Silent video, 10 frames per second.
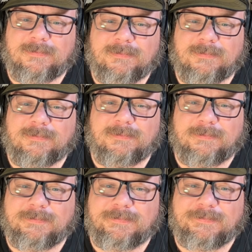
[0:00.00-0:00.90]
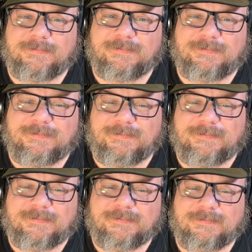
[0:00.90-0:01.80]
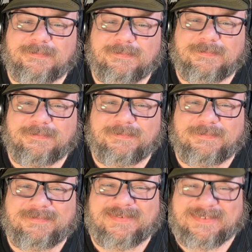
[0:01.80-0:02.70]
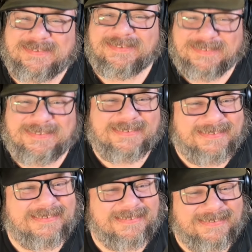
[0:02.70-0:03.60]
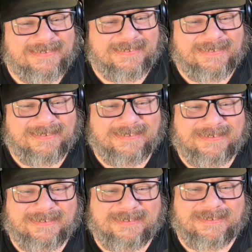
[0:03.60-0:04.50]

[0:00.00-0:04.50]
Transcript: Oh, screw that. You don't want, want to know about my accident. That was such a long time ago.